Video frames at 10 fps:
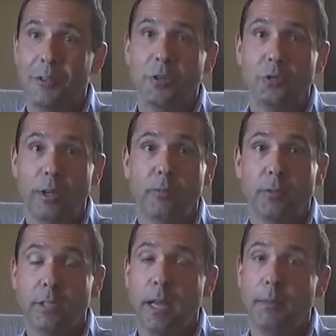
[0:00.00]

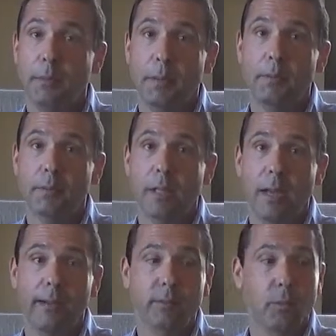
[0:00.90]
stressful time in people's
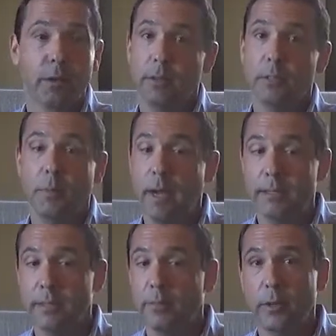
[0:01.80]
lives, whether it's
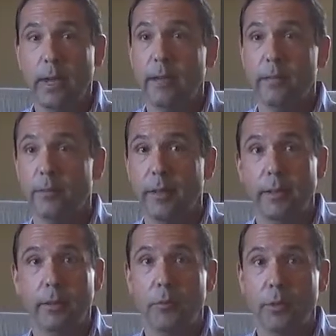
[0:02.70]
positive or negative. I
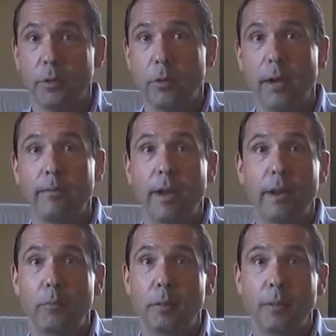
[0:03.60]
think, I
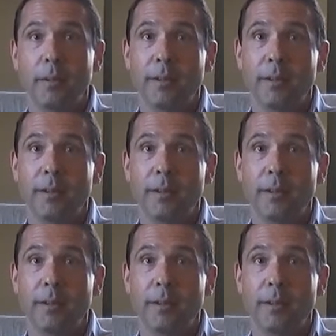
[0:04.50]
find when,